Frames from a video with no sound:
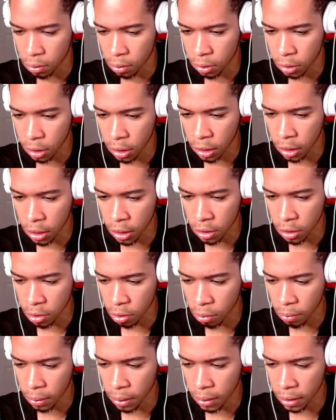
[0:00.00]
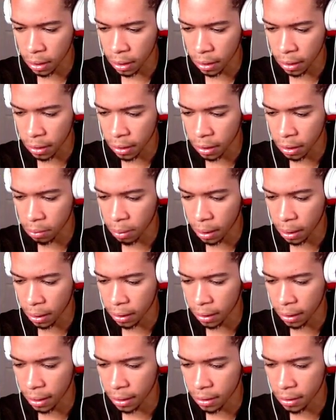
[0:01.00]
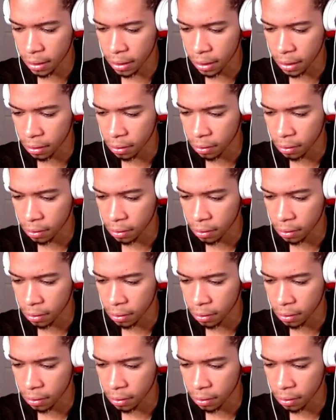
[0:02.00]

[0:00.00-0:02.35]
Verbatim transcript: Jeez, homie is getting killed by Clancy.